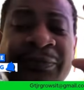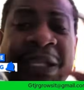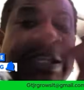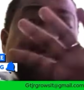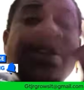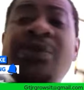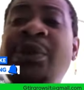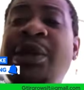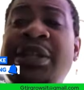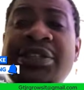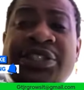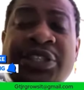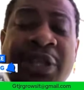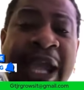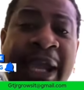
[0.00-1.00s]
anywhere that
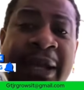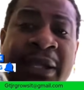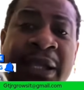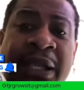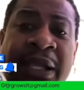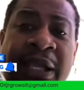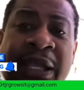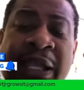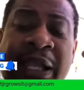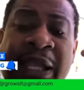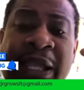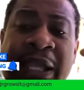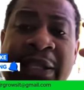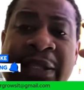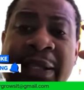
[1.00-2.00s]
you're at,
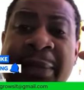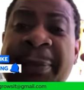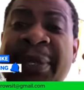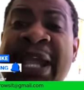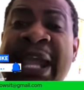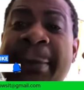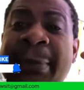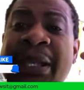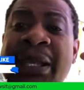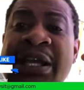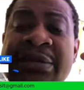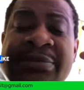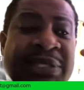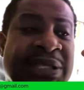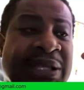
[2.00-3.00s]
the plant
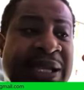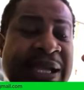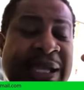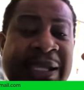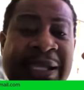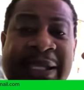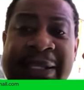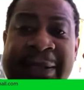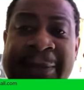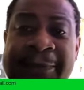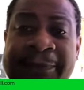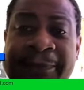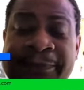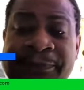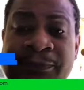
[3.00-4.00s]
becomes leggy
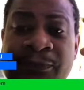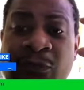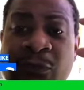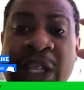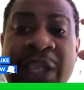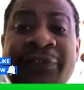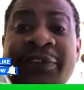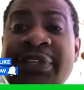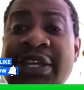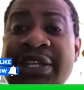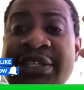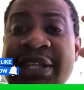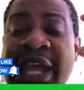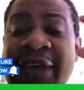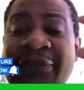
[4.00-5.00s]
if it
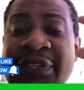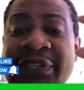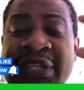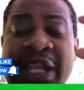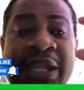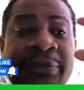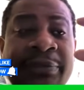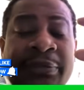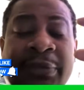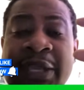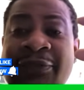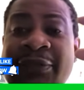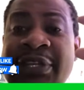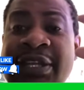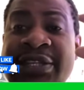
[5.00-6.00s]
doesn't have
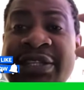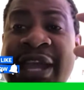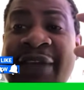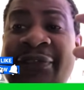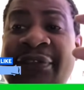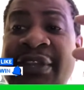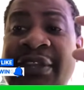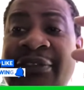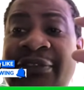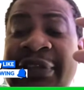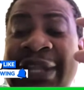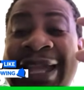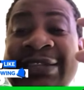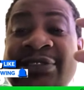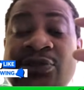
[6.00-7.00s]
enough
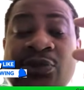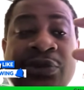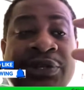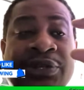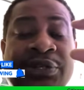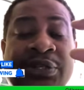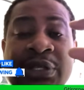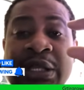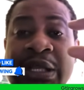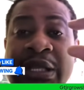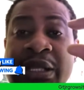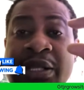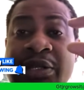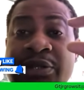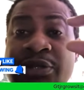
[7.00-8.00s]
light source.
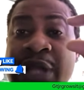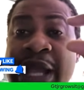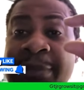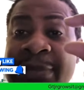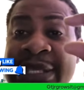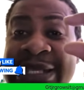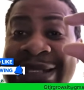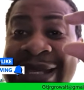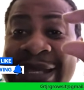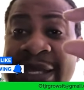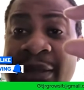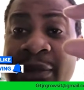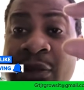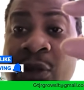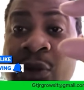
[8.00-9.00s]
So that means that the
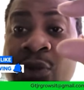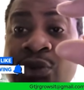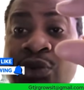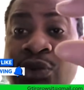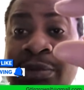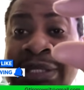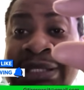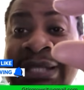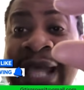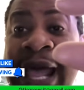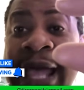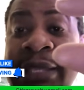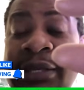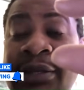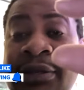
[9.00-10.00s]
nose will be
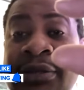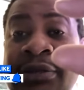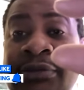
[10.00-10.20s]
tighter